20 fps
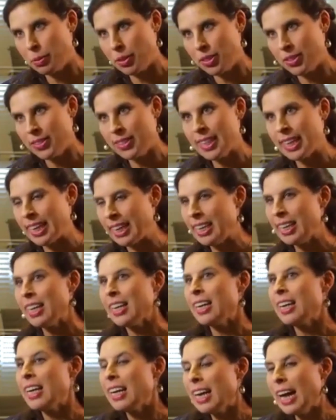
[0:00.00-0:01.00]
per se.
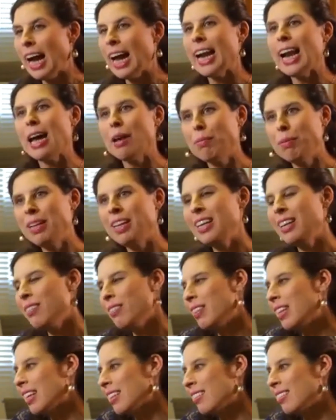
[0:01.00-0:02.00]
And I
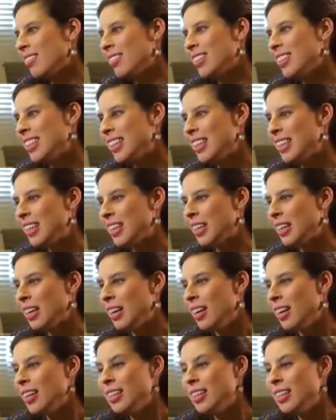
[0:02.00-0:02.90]
believe that the